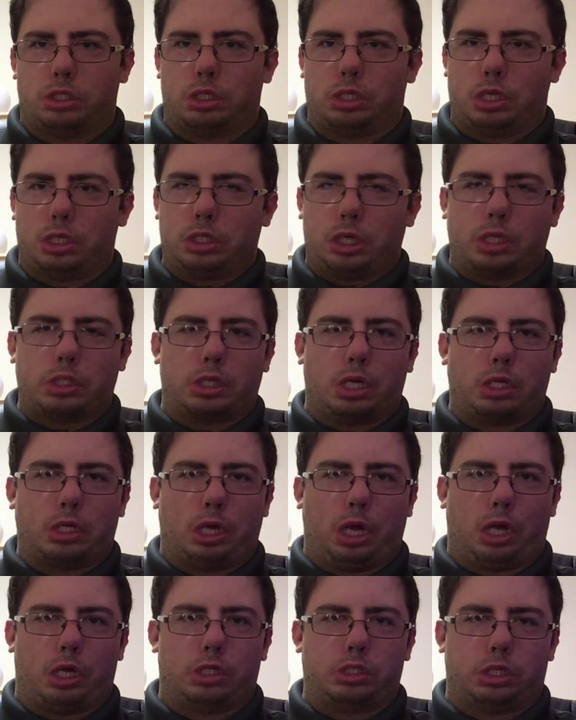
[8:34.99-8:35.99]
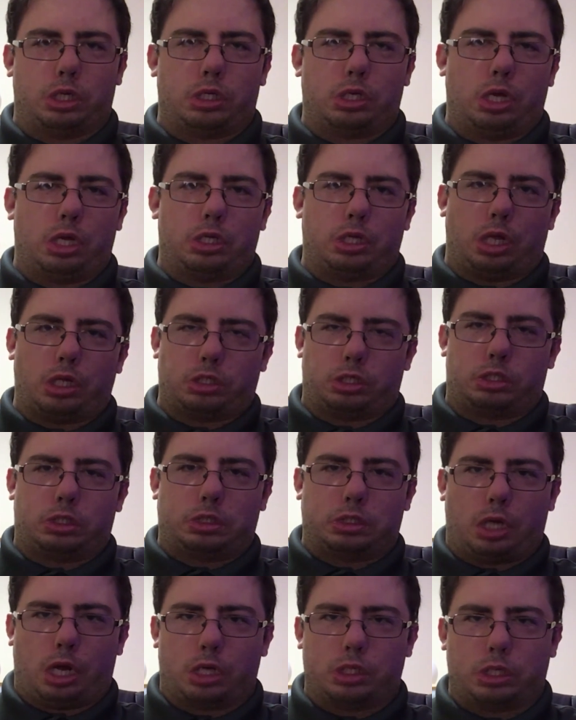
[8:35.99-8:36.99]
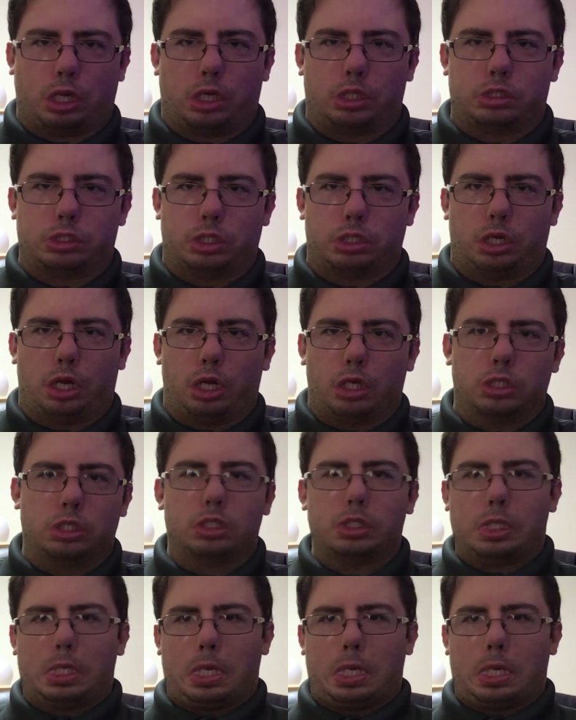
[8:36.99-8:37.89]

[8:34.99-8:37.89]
If you like my content, hit that subscribe button below.